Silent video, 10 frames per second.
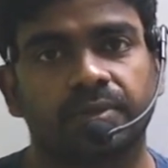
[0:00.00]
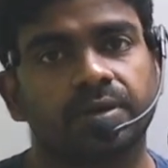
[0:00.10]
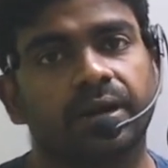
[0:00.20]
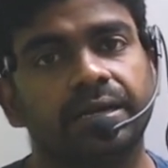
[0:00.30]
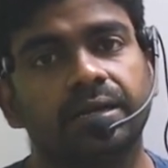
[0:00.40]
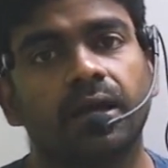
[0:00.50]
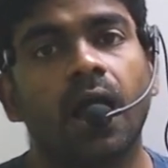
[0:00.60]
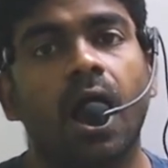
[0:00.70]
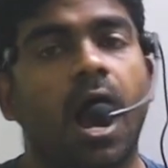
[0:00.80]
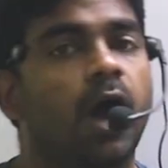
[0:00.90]
right?
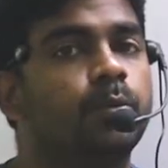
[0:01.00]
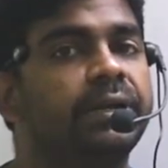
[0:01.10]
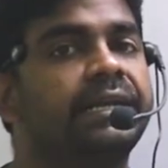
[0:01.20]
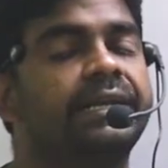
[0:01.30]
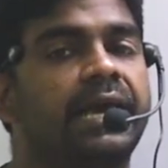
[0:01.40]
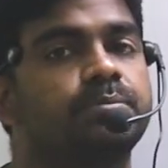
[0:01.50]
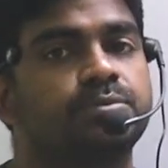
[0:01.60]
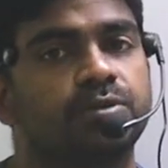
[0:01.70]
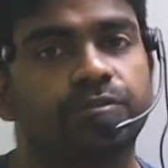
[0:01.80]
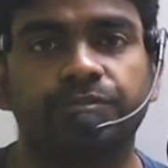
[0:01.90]
How many
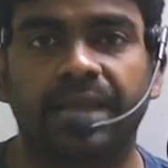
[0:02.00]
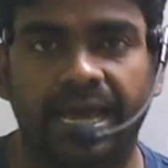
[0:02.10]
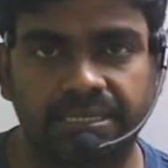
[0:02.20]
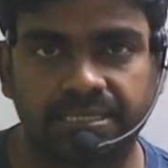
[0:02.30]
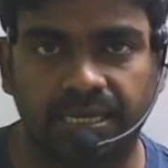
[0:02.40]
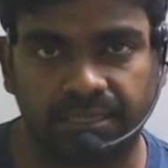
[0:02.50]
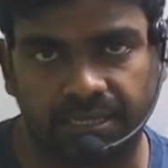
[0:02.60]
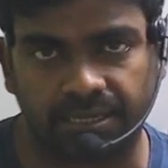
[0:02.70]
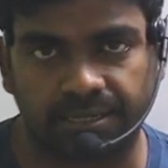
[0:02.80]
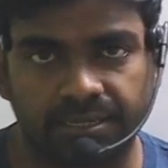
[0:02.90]
types of tags are
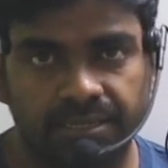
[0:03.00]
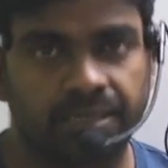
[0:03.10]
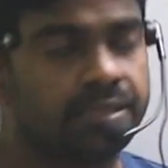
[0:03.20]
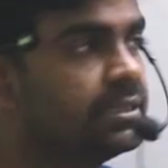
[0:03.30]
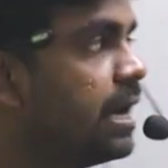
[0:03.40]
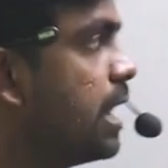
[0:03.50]
there? There